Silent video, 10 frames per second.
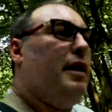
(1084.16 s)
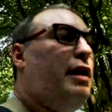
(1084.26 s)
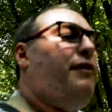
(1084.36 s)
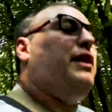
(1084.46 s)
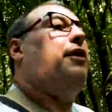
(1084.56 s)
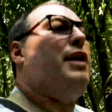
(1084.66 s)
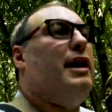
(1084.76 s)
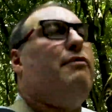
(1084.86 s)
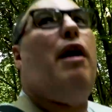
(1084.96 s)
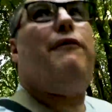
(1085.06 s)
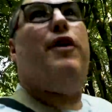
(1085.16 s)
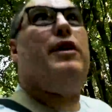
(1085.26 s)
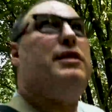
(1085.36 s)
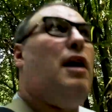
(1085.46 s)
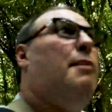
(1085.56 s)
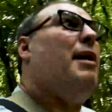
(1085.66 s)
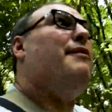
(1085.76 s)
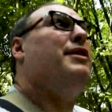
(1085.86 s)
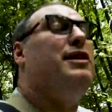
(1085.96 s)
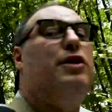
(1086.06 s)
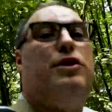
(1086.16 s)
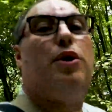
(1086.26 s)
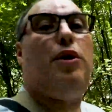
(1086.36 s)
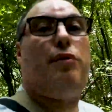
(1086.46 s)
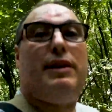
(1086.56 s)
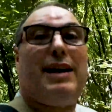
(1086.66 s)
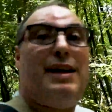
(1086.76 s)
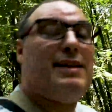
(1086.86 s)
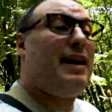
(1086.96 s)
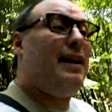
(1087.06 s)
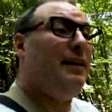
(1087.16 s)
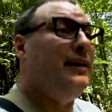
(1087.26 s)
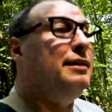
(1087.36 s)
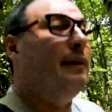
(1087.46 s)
and if you don't get it right first time, having to do 2 or 3 takes at it,